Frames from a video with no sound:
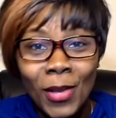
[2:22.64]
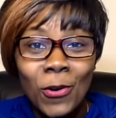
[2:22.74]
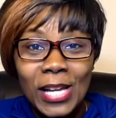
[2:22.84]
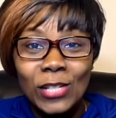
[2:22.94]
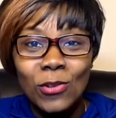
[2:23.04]

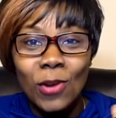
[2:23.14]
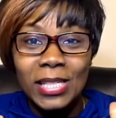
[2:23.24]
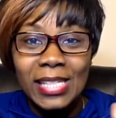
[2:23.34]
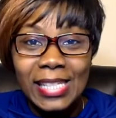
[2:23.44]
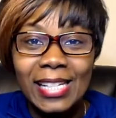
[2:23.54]
Okay, so I'm
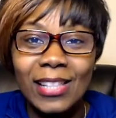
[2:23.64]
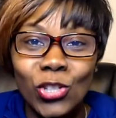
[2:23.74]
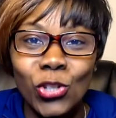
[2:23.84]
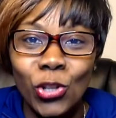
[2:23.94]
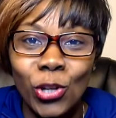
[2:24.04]
stealing the
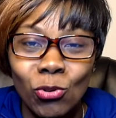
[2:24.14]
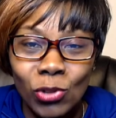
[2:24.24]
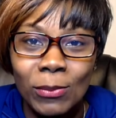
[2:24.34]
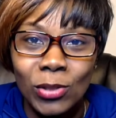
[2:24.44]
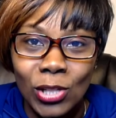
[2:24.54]
term
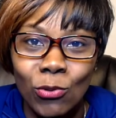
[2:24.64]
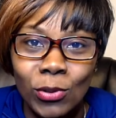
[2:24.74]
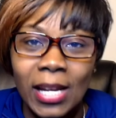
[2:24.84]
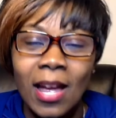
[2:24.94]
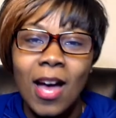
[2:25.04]
dream
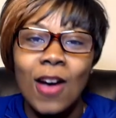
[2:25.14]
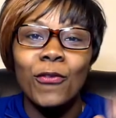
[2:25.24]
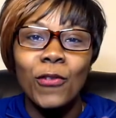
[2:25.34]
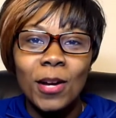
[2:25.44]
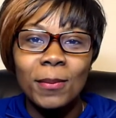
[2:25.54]
zoning
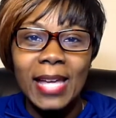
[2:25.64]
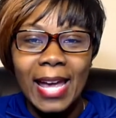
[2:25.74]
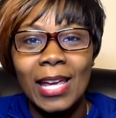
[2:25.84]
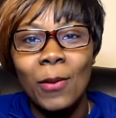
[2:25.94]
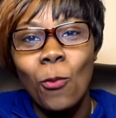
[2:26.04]
from
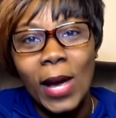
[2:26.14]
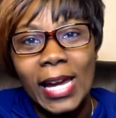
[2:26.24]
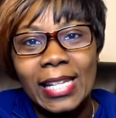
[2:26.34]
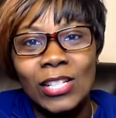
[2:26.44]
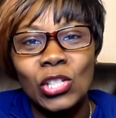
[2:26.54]
KM
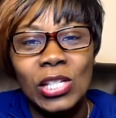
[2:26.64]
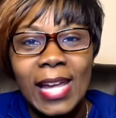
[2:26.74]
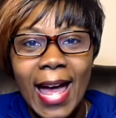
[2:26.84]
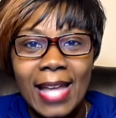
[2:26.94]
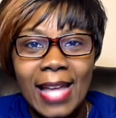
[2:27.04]
Weiland. She
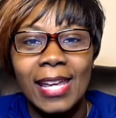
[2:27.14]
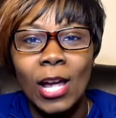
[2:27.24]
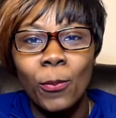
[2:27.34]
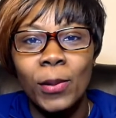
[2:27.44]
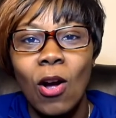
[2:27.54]
has the
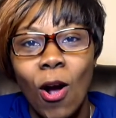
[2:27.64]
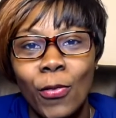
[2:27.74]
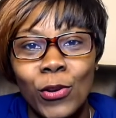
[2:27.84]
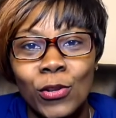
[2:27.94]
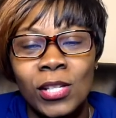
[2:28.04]
Helping
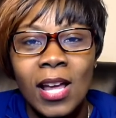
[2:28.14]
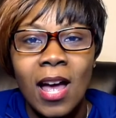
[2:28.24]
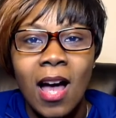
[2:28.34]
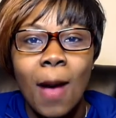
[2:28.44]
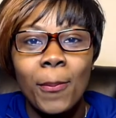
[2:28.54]
Authors
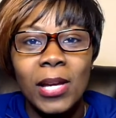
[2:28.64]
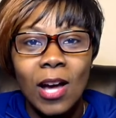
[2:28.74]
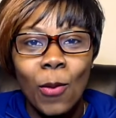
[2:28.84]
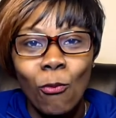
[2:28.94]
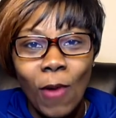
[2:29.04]

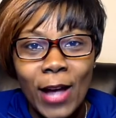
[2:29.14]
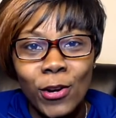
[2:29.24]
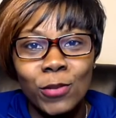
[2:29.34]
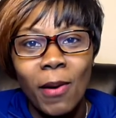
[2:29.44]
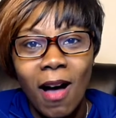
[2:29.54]
Become
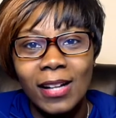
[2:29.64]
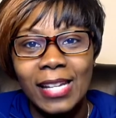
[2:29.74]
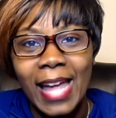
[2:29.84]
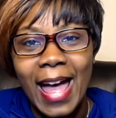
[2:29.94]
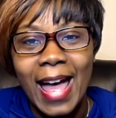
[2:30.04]
Writers
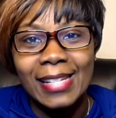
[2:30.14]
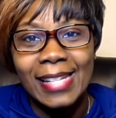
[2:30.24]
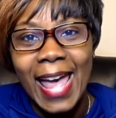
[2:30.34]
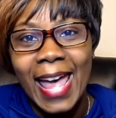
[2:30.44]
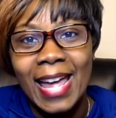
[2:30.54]
podcast
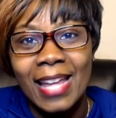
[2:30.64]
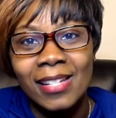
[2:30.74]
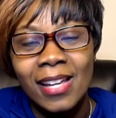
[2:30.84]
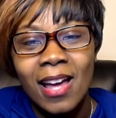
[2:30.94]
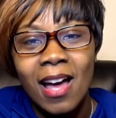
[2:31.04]
and
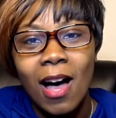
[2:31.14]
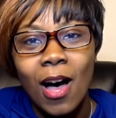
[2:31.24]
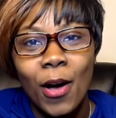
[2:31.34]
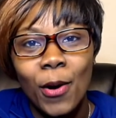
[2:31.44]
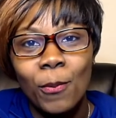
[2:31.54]

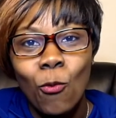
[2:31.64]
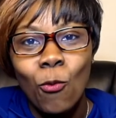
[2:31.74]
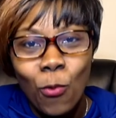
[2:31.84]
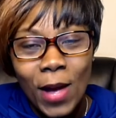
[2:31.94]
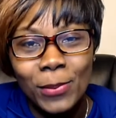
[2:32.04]
um,
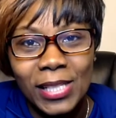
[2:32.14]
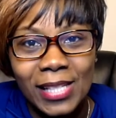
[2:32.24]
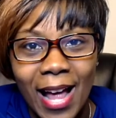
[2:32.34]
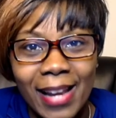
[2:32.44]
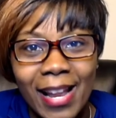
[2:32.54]

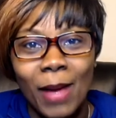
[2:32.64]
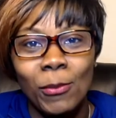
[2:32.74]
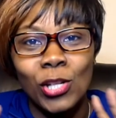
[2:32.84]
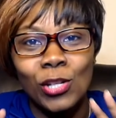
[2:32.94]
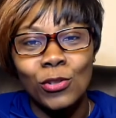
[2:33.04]
website. I'm a
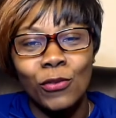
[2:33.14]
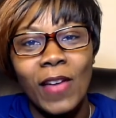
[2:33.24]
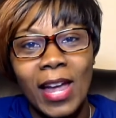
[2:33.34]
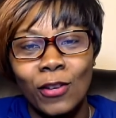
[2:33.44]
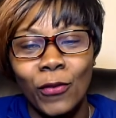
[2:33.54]
huge
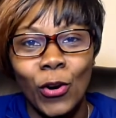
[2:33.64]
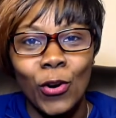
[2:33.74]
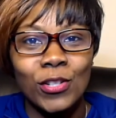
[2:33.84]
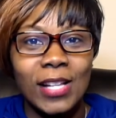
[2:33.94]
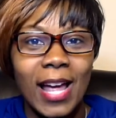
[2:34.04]
fan of
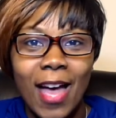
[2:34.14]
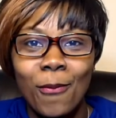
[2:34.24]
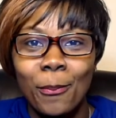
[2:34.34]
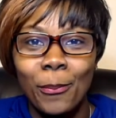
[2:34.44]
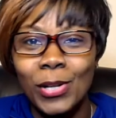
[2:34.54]
hers. I
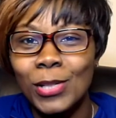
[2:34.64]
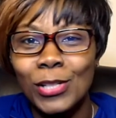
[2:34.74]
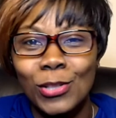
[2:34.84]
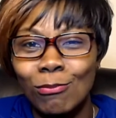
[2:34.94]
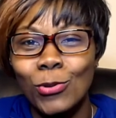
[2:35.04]
have pretty
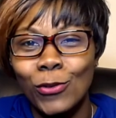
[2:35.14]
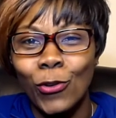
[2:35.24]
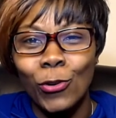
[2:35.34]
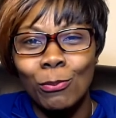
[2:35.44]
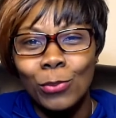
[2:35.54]
much most of
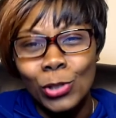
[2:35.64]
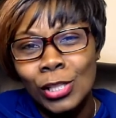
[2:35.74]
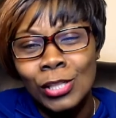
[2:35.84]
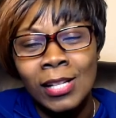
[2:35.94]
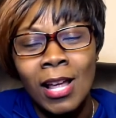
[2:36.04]
her
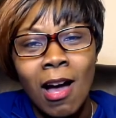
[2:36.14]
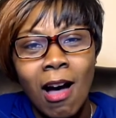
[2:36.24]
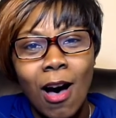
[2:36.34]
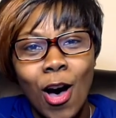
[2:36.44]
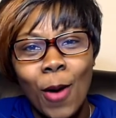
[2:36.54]
books.
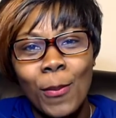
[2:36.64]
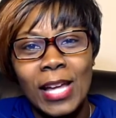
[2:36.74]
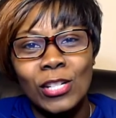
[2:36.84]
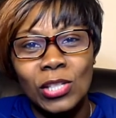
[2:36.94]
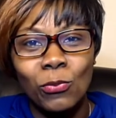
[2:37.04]
Um, and
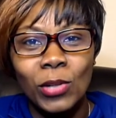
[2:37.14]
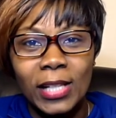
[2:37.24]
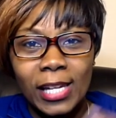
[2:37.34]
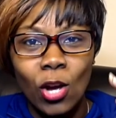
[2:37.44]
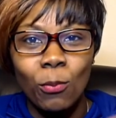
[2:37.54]
she really
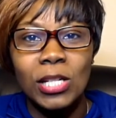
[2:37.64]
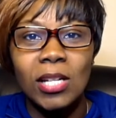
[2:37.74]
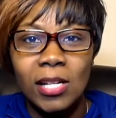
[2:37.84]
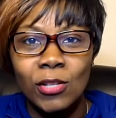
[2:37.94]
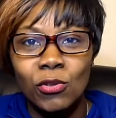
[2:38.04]
helped me to
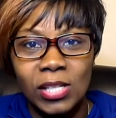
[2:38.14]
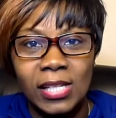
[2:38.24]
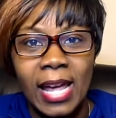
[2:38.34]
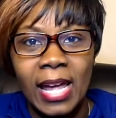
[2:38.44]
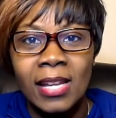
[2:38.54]

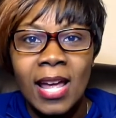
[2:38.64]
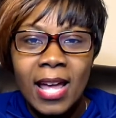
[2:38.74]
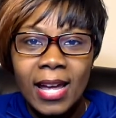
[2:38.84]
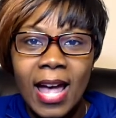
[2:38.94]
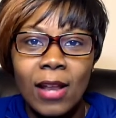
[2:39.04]
understand
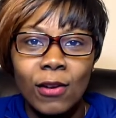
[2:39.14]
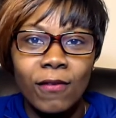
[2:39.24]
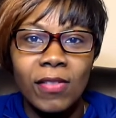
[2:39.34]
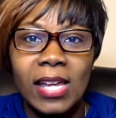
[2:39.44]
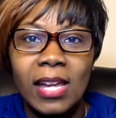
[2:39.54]
kind of
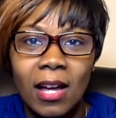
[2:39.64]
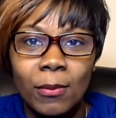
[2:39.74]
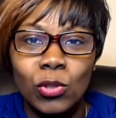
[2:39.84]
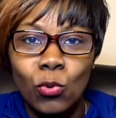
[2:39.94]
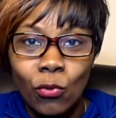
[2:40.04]
the um,
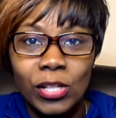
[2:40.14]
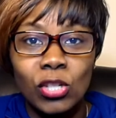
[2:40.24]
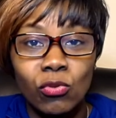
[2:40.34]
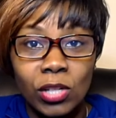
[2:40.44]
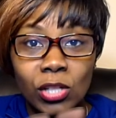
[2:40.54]
story
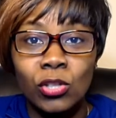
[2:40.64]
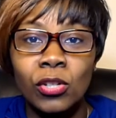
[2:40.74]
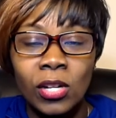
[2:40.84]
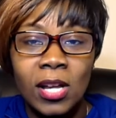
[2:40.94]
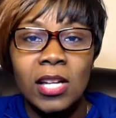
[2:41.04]

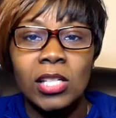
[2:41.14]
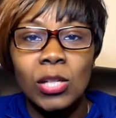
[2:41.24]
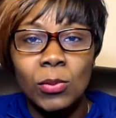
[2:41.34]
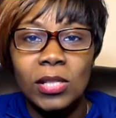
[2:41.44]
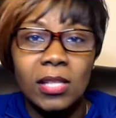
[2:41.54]
structure.
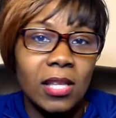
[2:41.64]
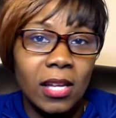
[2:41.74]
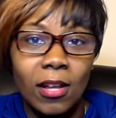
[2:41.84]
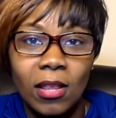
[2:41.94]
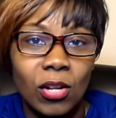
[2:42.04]
She was
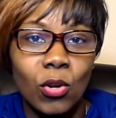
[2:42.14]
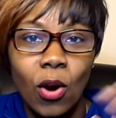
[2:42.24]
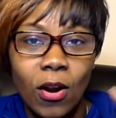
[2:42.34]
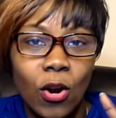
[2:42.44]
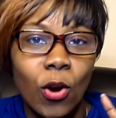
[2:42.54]
the, the, you know,
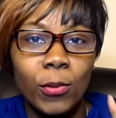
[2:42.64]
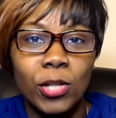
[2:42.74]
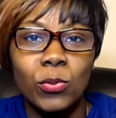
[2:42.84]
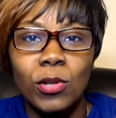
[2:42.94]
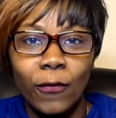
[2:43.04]
her
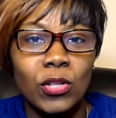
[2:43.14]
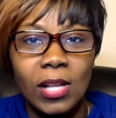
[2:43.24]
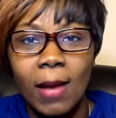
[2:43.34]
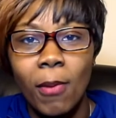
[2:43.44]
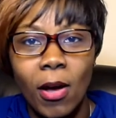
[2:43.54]
books were the first
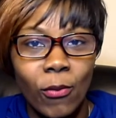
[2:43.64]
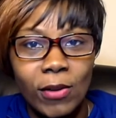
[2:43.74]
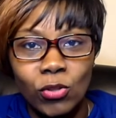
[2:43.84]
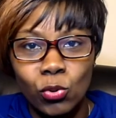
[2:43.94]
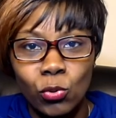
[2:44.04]
that I bought
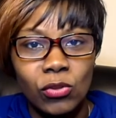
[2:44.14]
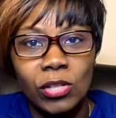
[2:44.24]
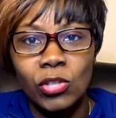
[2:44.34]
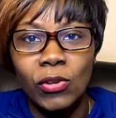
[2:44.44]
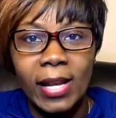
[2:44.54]
around story
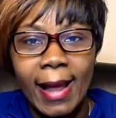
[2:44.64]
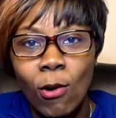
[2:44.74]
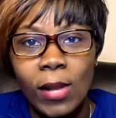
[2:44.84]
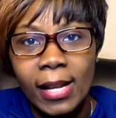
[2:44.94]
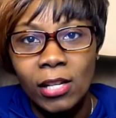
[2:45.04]
structure and
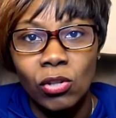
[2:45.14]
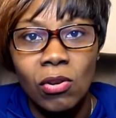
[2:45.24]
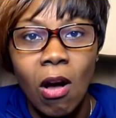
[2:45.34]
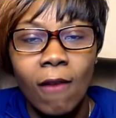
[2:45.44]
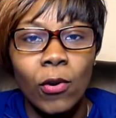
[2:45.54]
outlining your
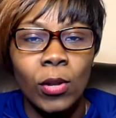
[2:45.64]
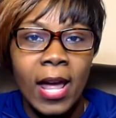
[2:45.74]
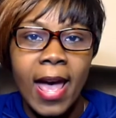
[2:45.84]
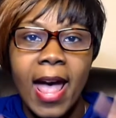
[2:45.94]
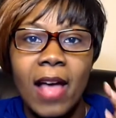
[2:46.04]
novel,
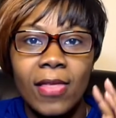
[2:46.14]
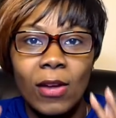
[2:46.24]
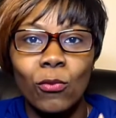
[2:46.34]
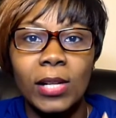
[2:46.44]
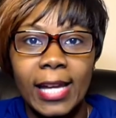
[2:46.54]
and they
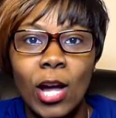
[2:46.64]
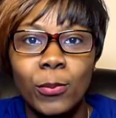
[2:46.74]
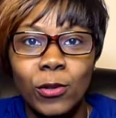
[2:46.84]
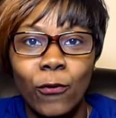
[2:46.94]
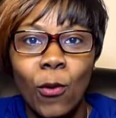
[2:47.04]
really
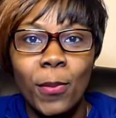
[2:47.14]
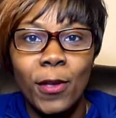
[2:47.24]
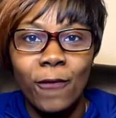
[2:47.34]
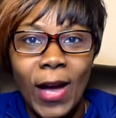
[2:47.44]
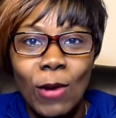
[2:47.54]
helped to form the
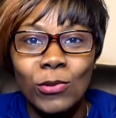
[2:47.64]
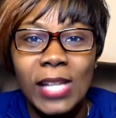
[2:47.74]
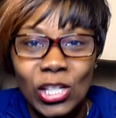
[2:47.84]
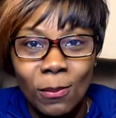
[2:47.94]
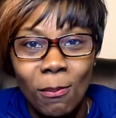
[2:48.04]

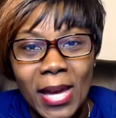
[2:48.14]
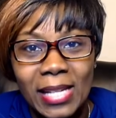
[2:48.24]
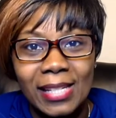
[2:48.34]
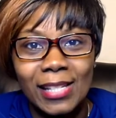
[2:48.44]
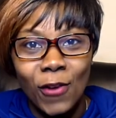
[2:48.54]
foundation
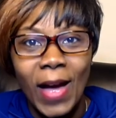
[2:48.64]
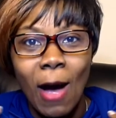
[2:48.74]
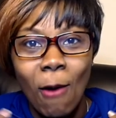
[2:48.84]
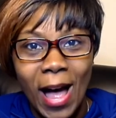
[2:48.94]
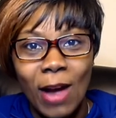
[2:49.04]
basis of
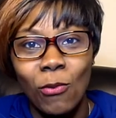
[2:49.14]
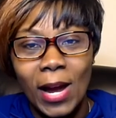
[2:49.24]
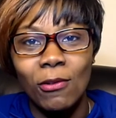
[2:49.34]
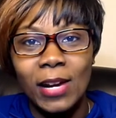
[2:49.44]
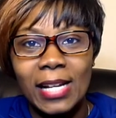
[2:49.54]
how I
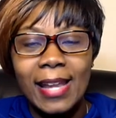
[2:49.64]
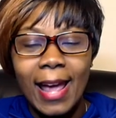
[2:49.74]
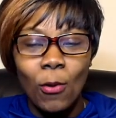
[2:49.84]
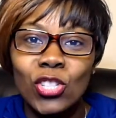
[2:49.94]
write right now.